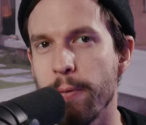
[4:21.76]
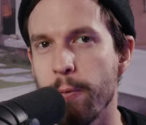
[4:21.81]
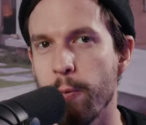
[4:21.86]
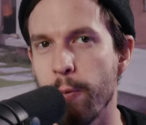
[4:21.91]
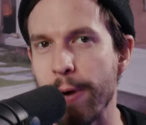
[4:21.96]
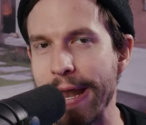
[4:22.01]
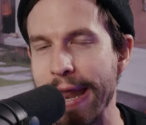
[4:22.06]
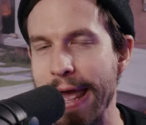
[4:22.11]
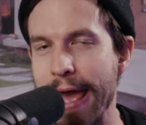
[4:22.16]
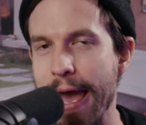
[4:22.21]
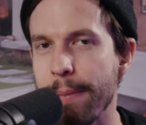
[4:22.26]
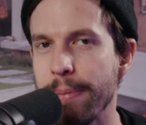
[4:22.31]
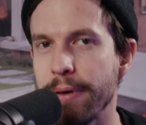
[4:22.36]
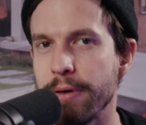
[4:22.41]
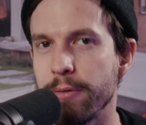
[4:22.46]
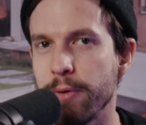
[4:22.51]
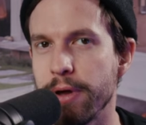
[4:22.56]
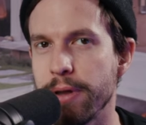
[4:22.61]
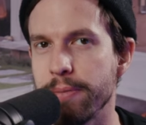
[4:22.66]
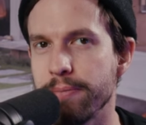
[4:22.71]
what
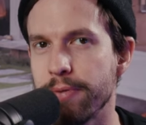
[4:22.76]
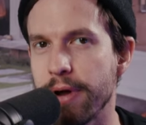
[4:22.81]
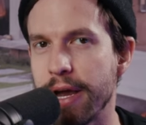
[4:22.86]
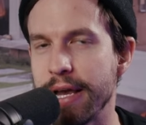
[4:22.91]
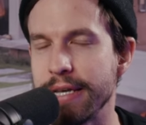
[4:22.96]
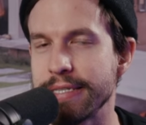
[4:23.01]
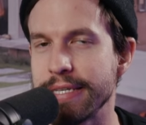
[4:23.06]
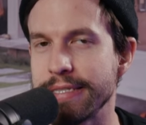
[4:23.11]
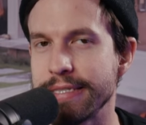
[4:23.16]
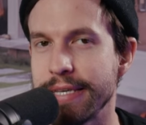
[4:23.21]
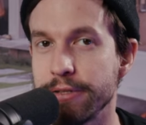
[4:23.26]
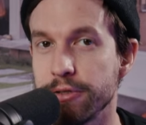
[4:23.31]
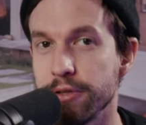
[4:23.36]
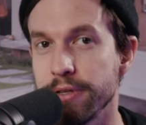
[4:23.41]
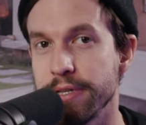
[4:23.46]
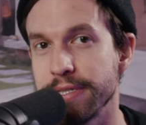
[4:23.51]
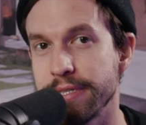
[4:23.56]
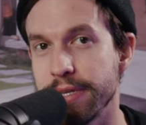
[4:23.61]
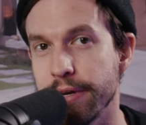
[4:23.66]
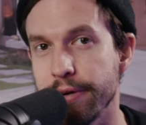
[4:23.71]
happened when price has
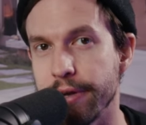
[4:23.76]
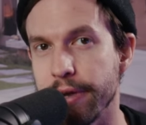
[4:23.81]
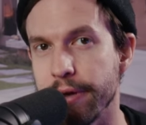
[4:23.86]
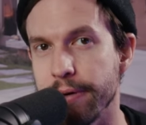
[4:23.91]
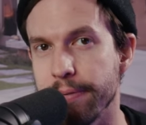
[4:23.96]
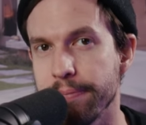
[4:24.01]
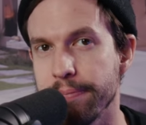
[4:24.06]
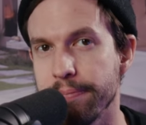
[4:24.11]
entered this area?